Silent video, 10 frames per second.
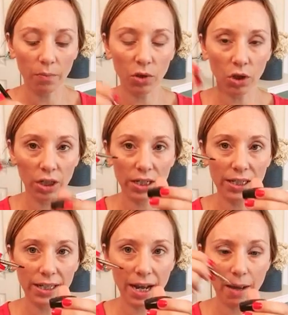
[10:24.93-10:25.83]
You're gonna
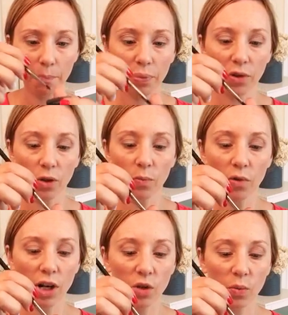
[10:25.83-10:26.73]
dap your
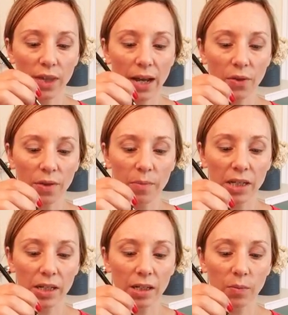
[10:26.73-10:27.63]
brush without the
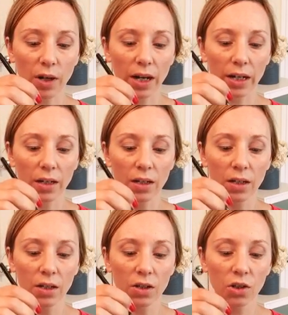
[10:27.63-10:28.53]
misting spray
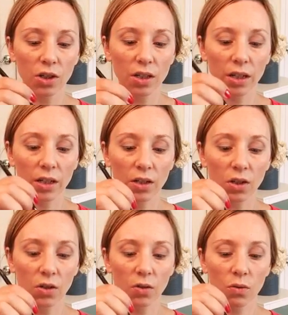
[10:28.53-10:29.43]
just
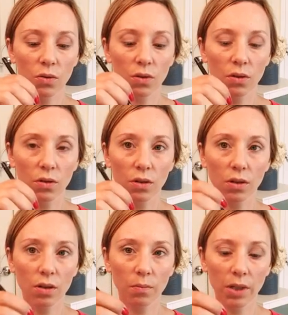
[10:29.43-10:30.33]
into
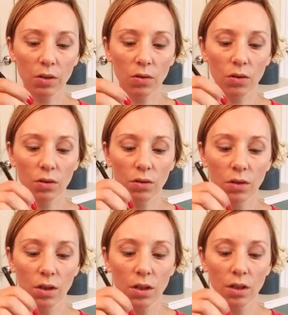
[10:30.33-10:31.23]
the mineral,
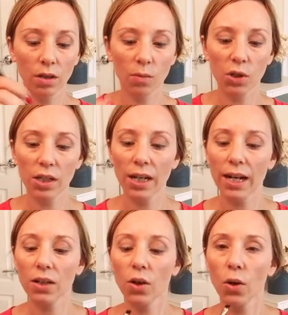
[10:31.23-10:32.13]
the
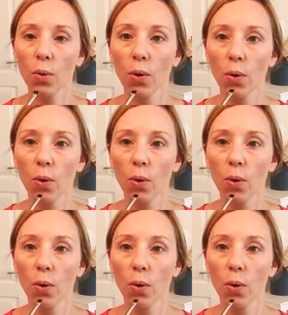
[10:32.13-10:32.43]
multitasker.